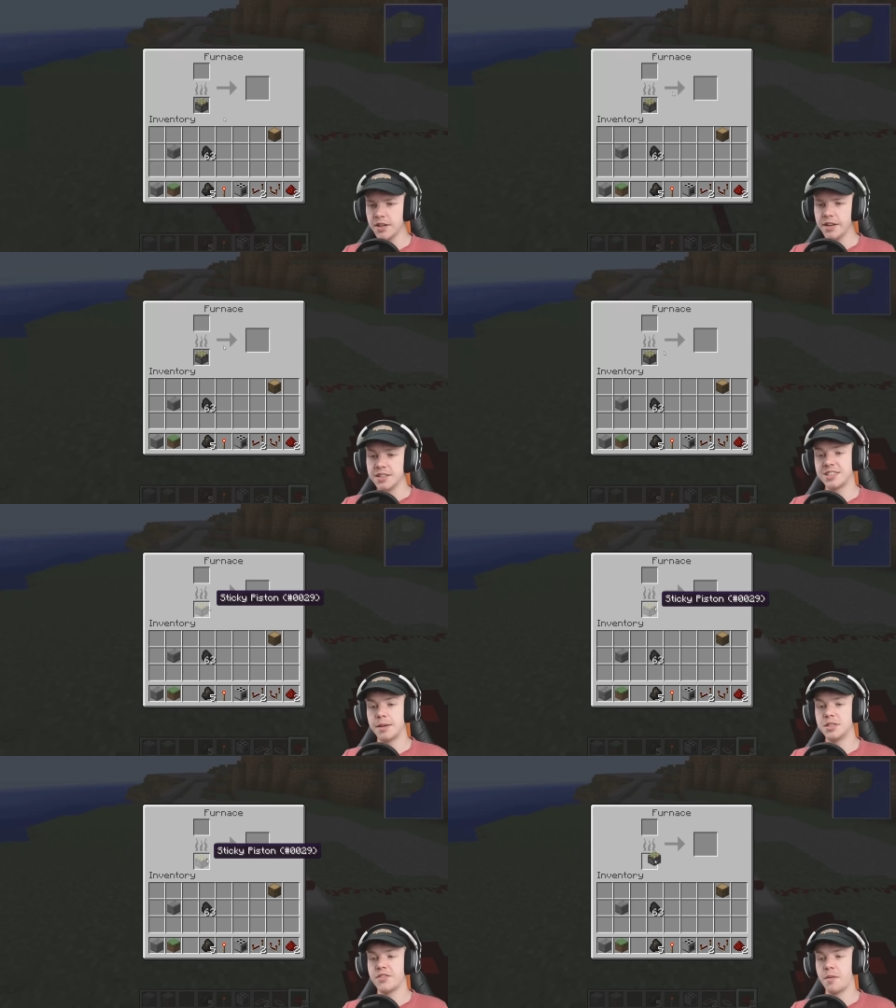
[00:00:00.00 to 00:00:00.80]

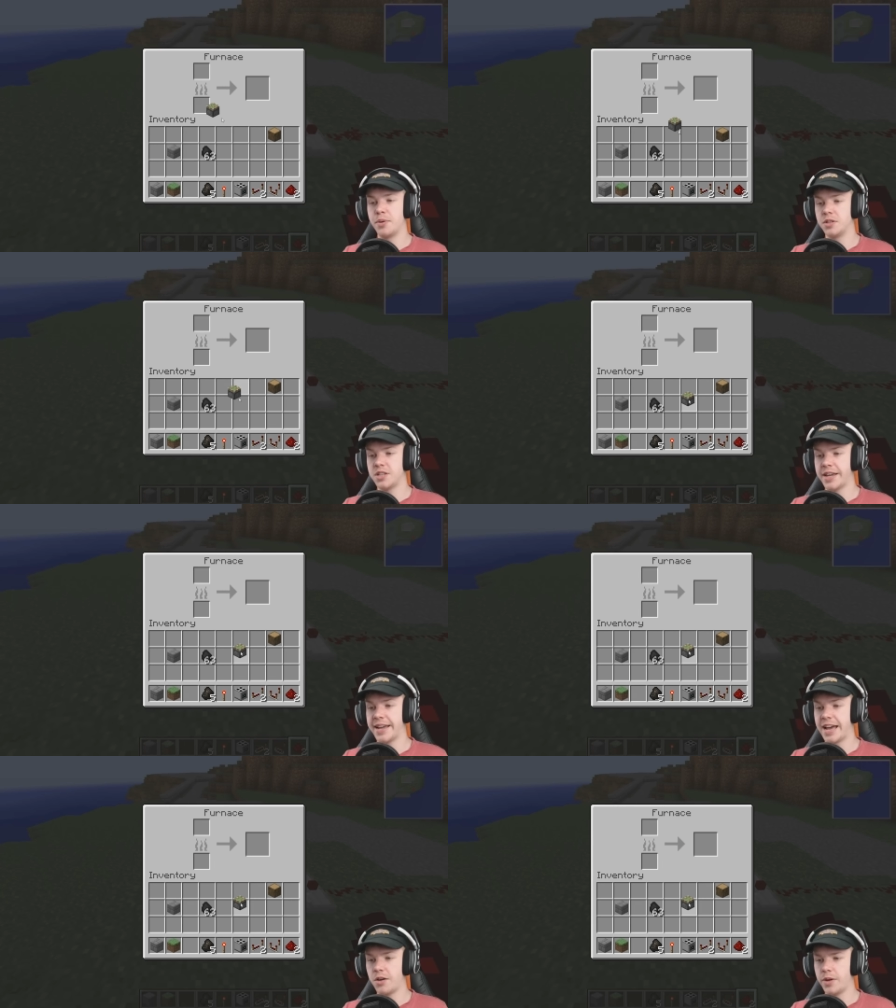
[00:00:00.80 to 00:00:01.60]
Same as if I put take
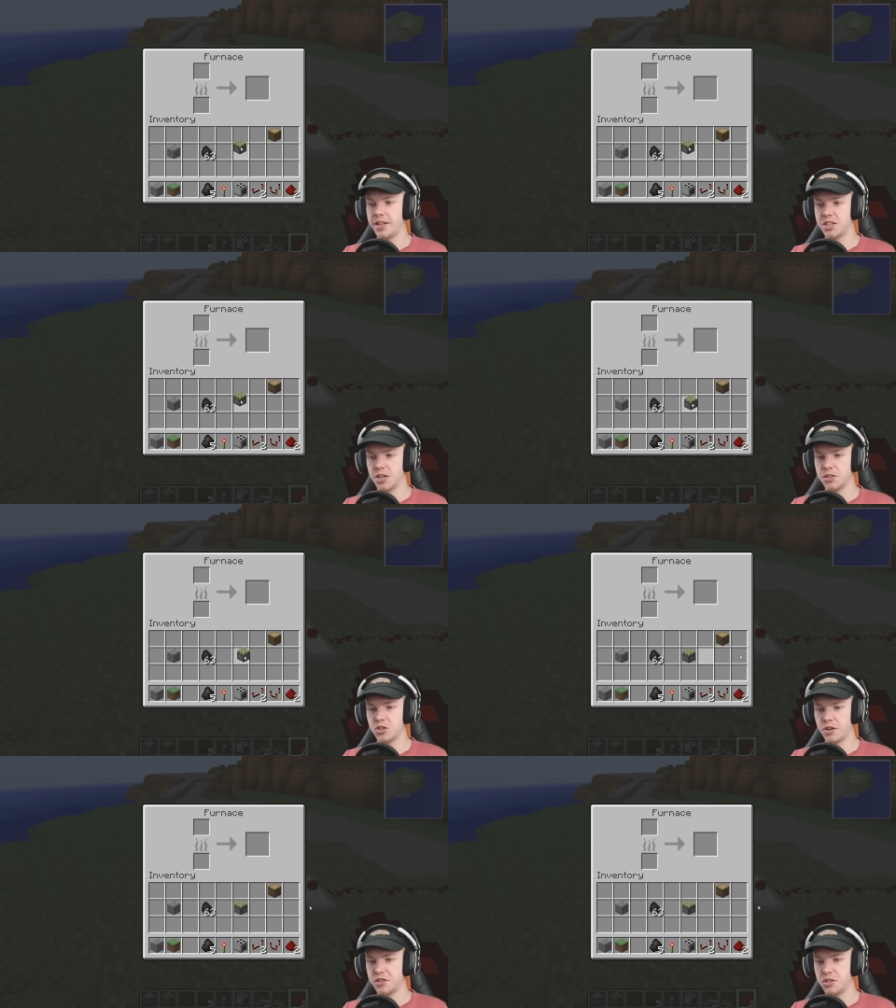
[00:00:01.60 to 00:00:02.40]
it out, it turns
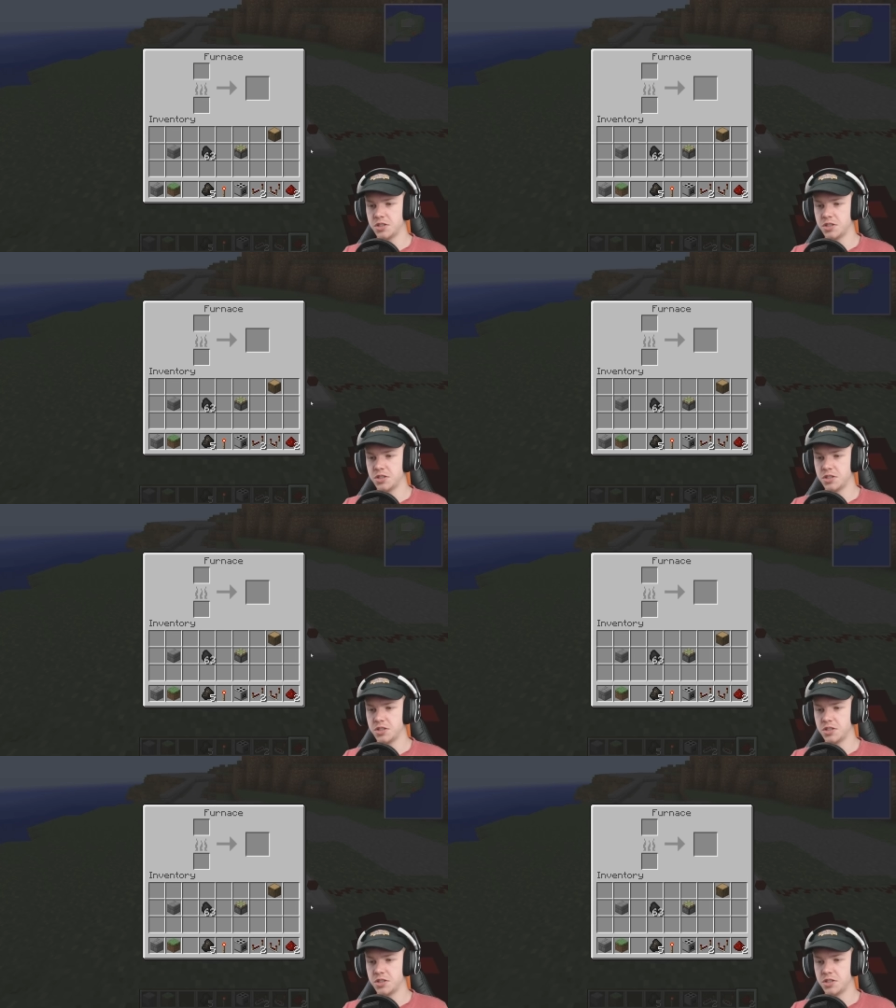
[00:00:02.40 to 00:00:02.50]
off, as you can